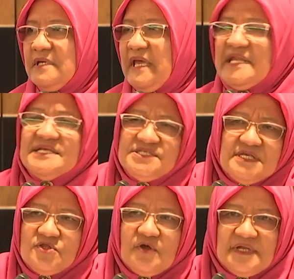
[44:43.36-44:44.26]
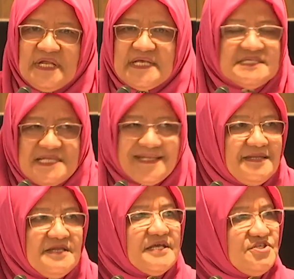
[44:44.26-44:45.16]
And then she thought that there's
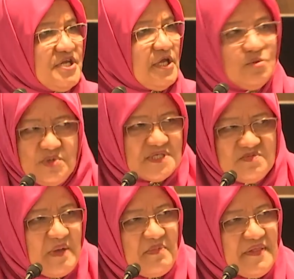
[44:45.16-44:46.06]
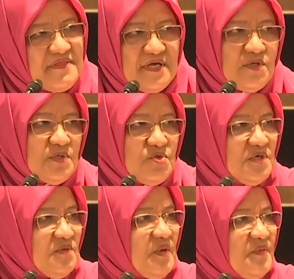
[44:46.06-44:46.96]
nothing that she can do, because my mother, I don't want to
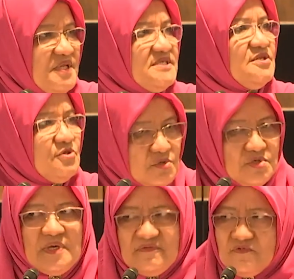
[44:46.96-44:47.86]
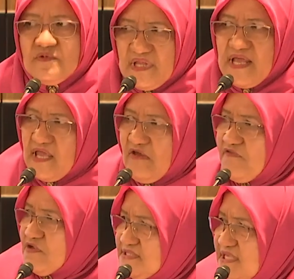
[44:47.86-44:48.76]
hurt my mother. She said, no, you have to take care of
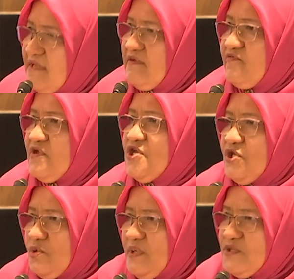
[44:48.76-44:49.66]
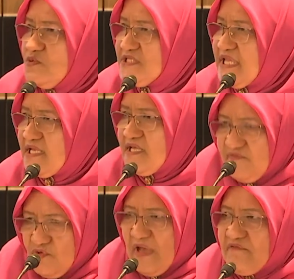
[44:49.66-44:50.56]
yourself. You want to study,
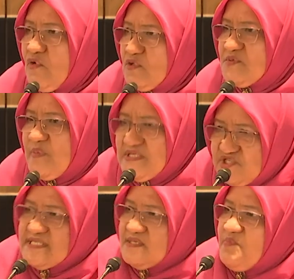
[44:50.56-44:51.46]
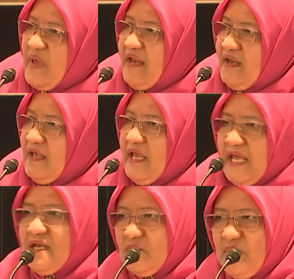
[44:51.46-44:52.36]
if you have no space, just a bed,
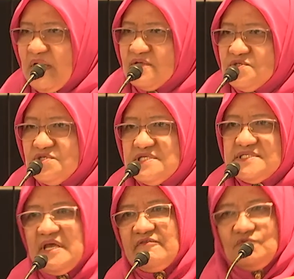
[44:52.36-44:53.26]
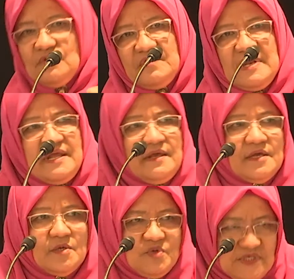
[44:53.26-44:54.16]
and a bed also she say have to really,
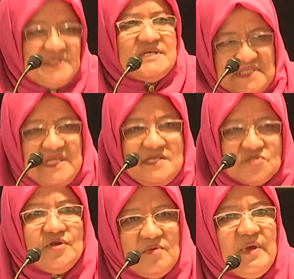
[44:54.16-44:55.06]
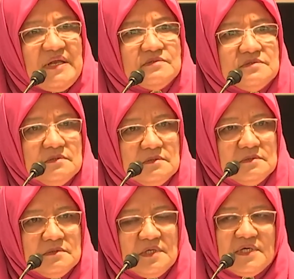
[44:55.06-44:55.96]
because there's things on the bed also.
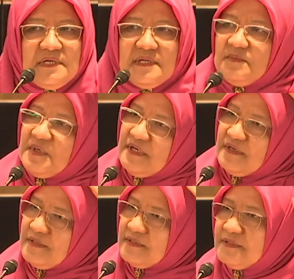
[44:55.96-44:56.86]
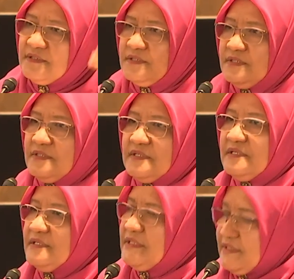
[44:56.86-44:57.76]
Alamak.
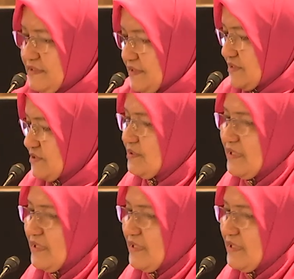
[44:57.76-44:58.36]
So